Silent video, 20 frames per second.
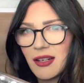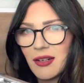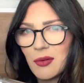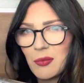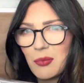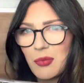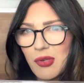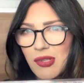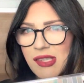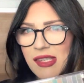
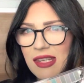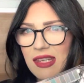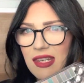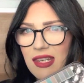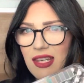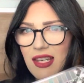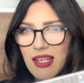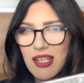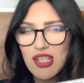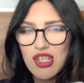
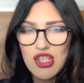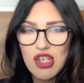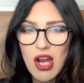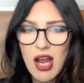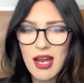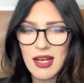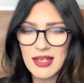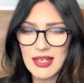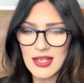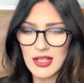pretty
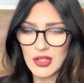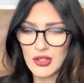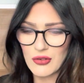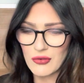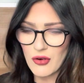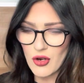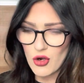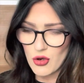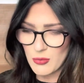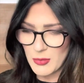shiny and
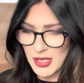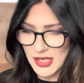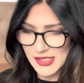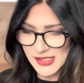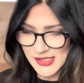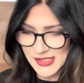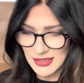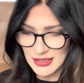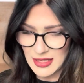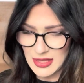chrome. It is
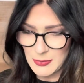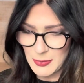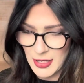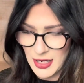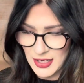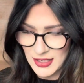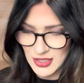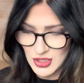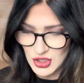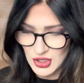still in the
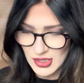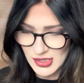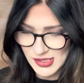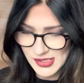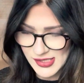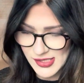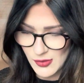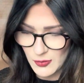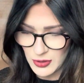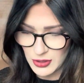packaging.
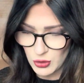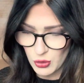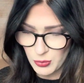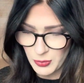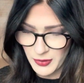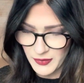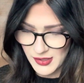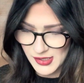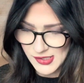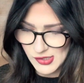So I'll
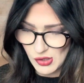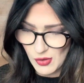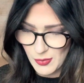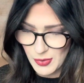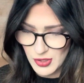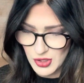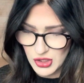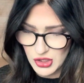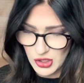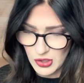open this up
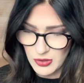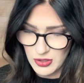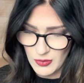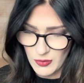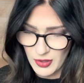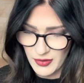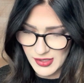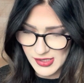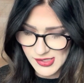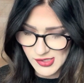and show you
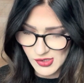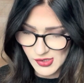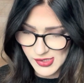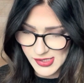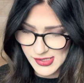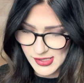what this looks